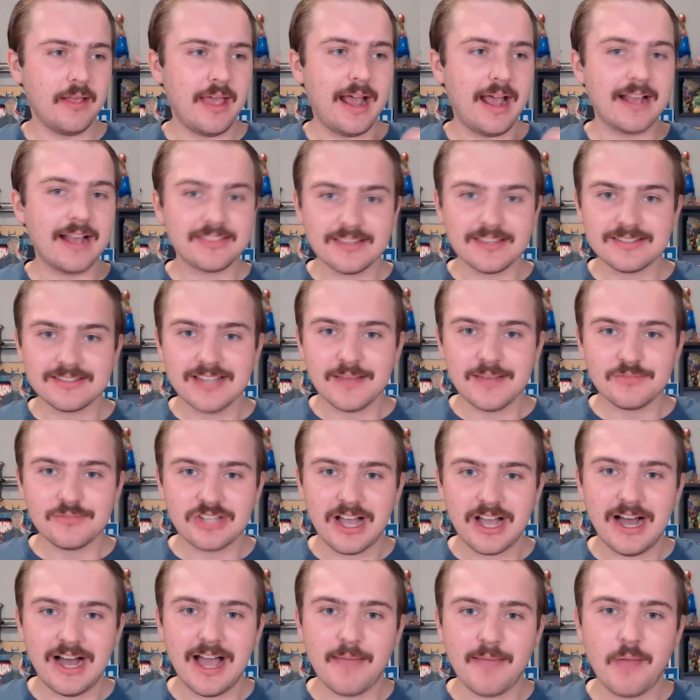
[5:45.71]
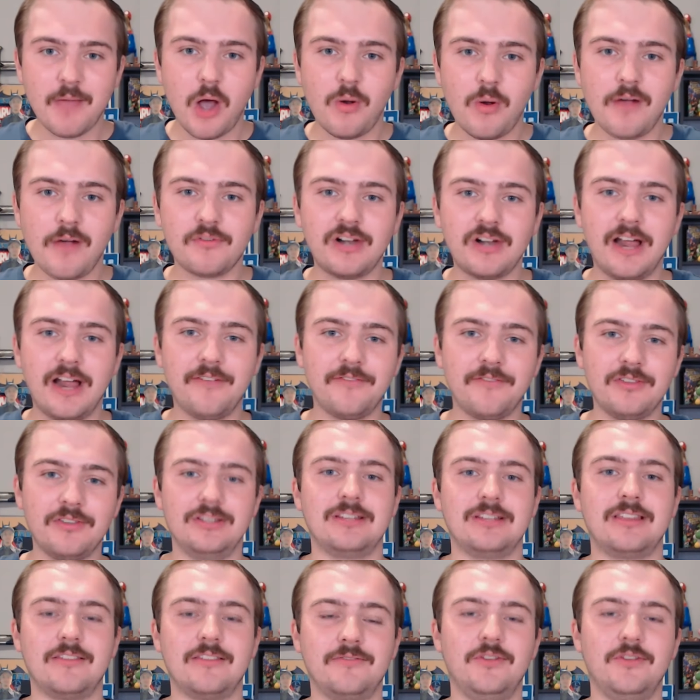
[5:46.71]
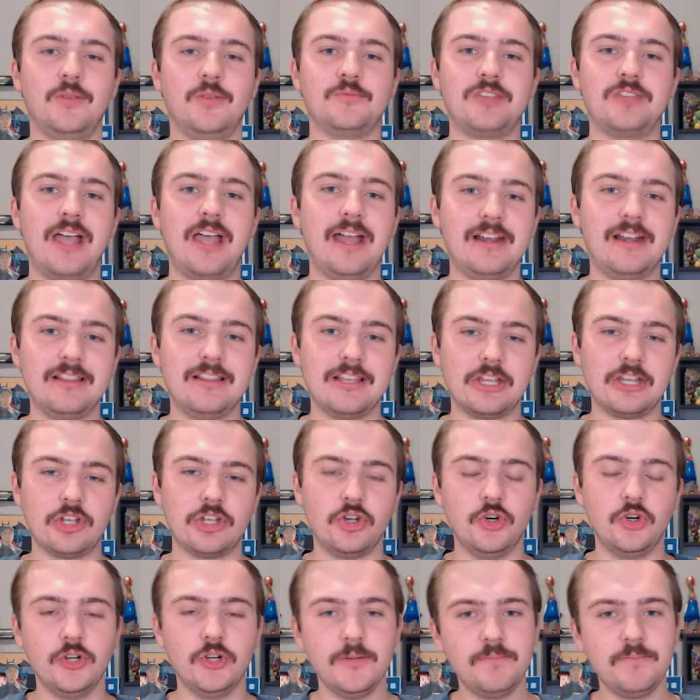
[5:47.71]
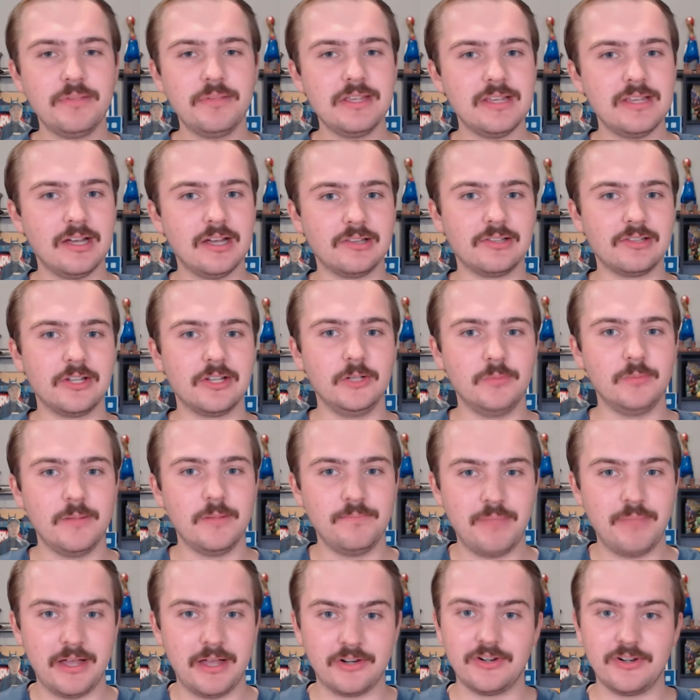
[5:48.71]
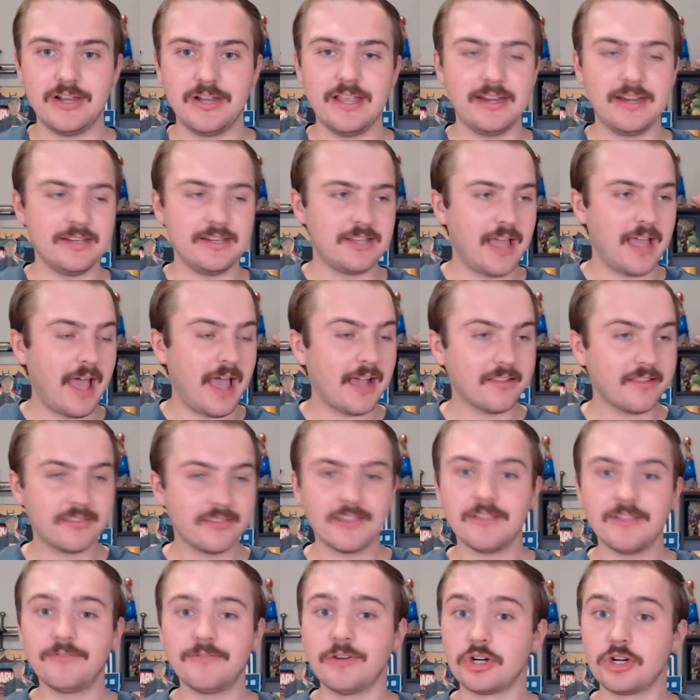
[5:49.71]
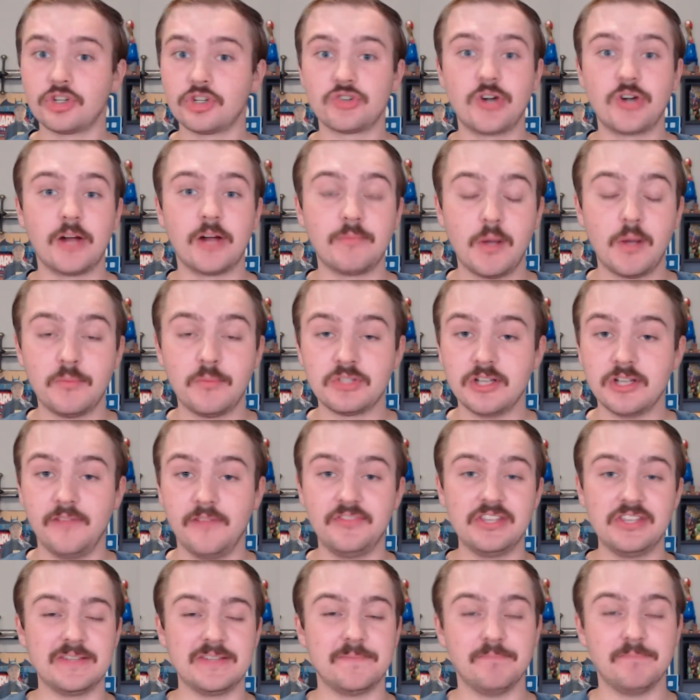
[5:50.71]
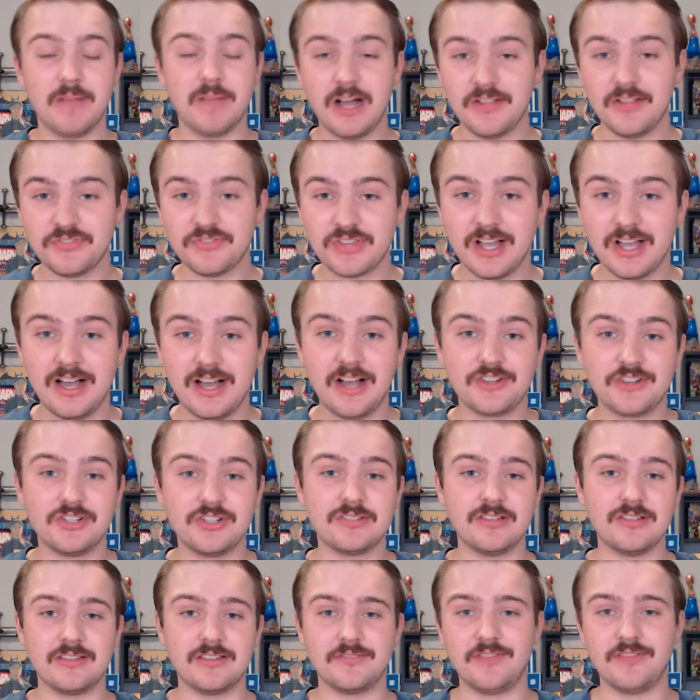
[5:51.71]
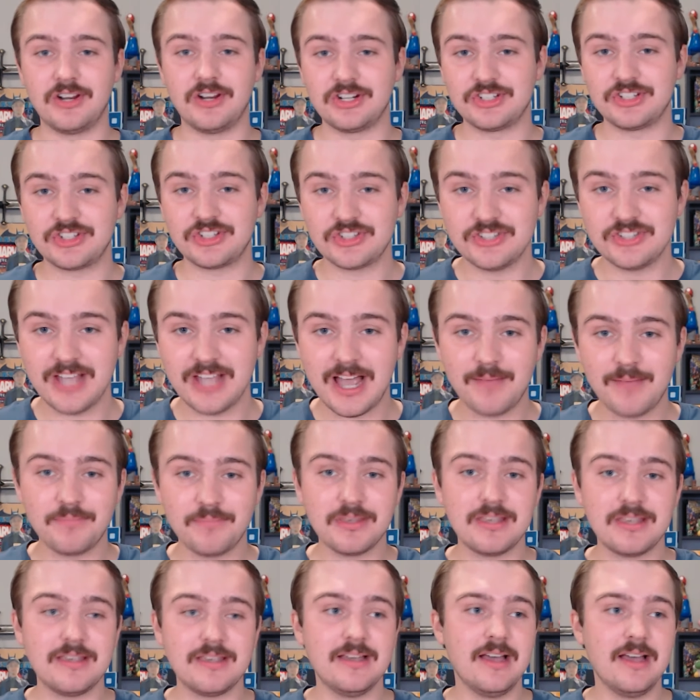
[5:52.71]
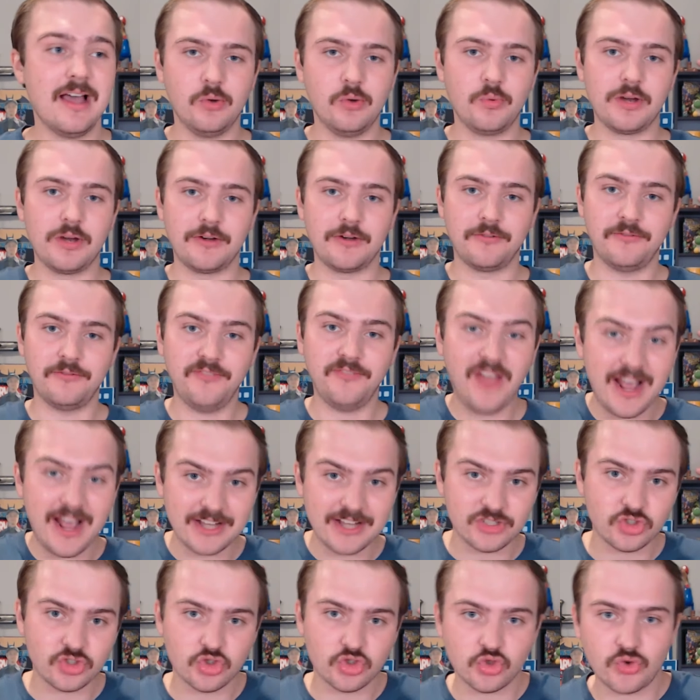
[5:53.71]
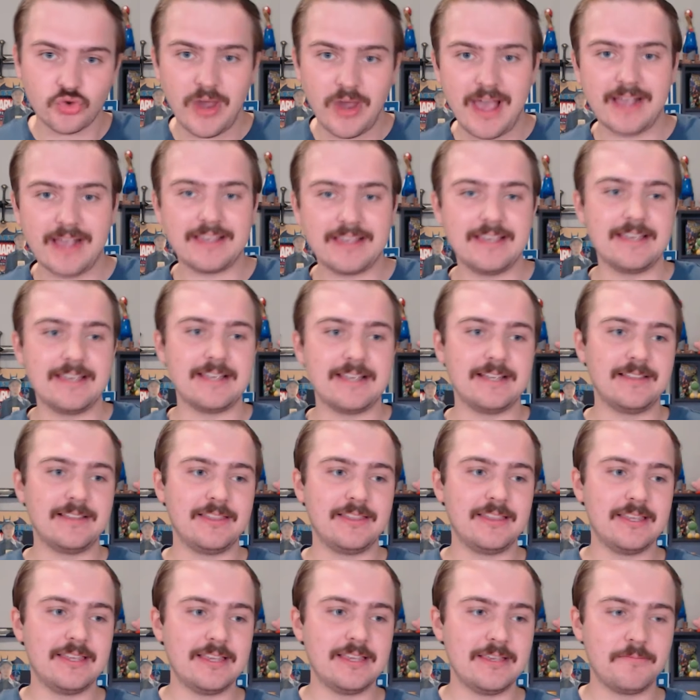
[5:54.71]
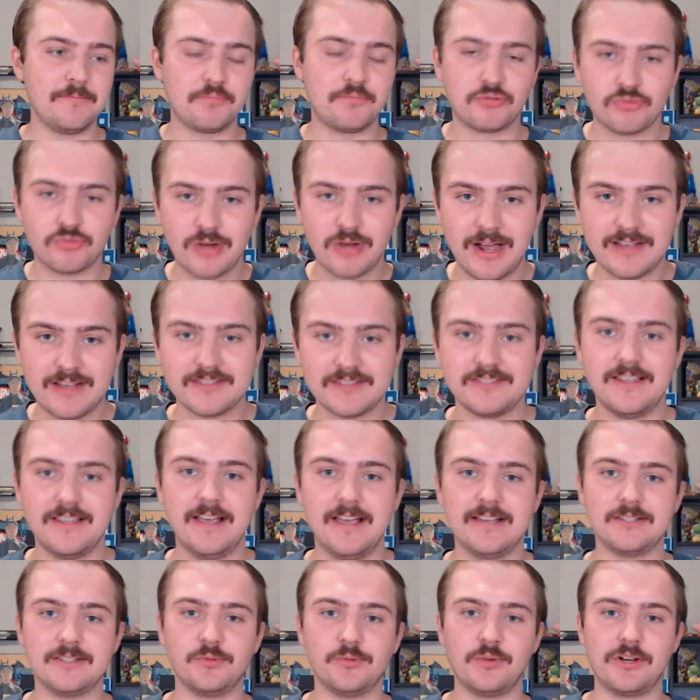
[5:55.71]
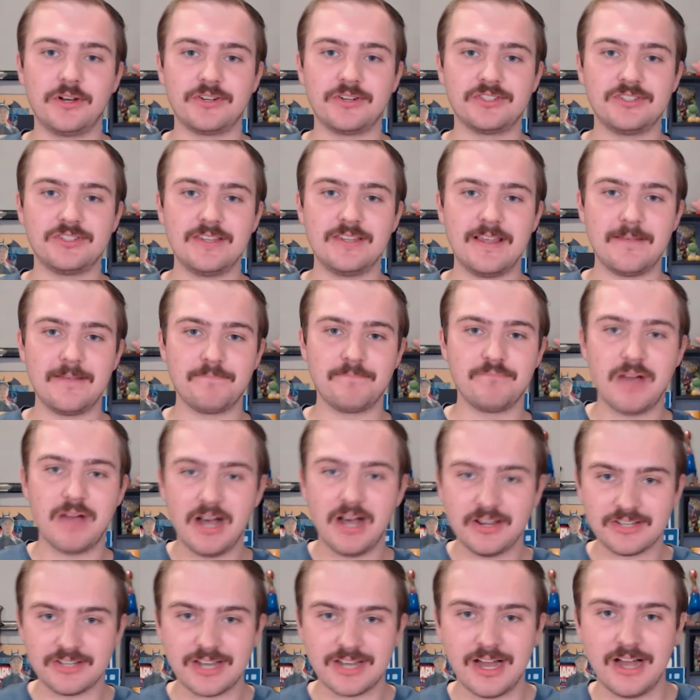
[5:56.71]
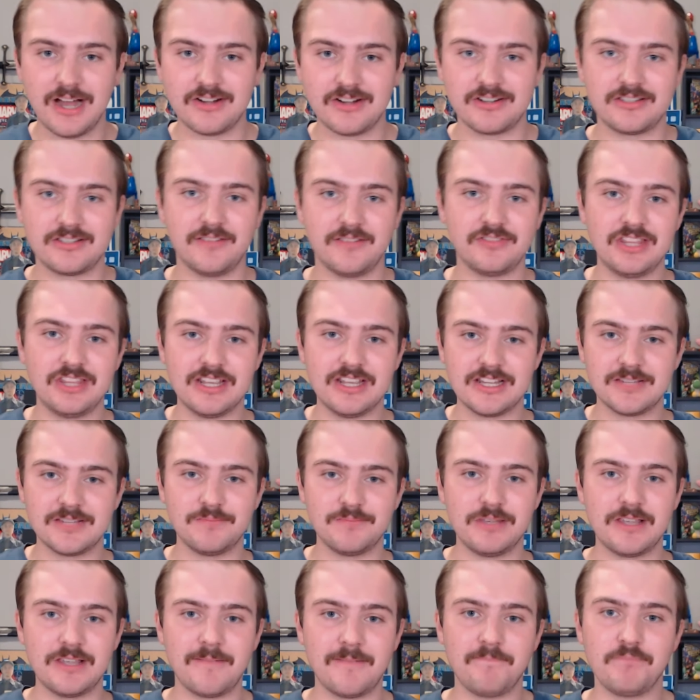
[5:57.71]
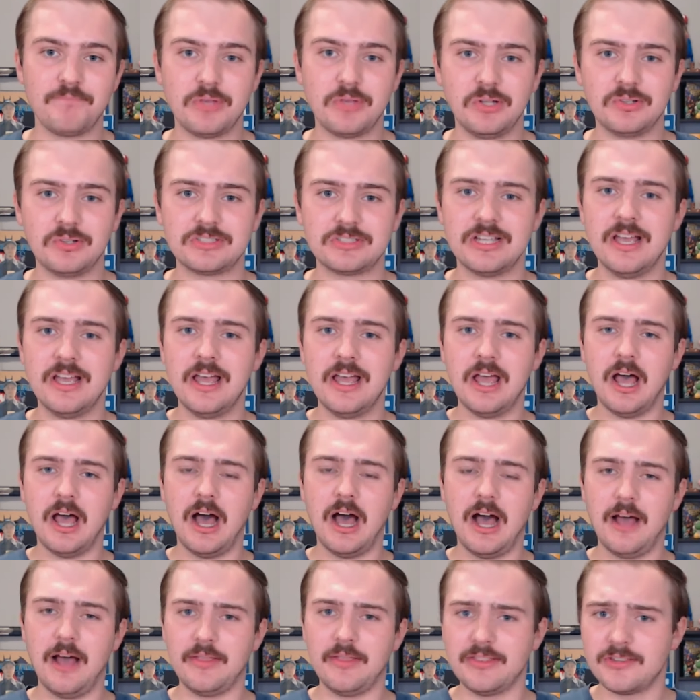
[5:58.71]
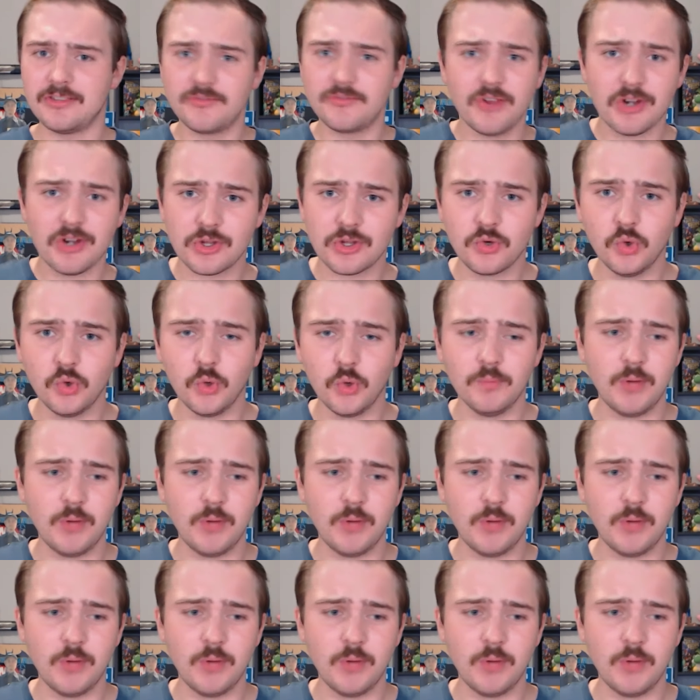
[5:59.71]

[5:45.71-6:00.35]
At the same time, however, I feel like this film's editing could be a little bit better. It has these very strong moments of these montages, it's very snappy. We are fast tracking the process, we are seeing montages of things being built, uh, and these very cool